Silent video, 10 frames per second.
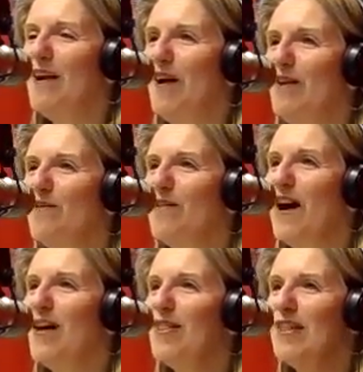
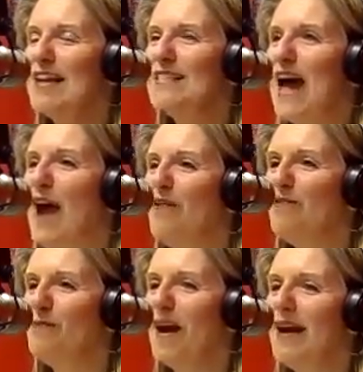of things out
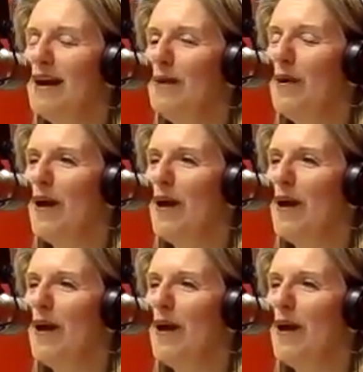of my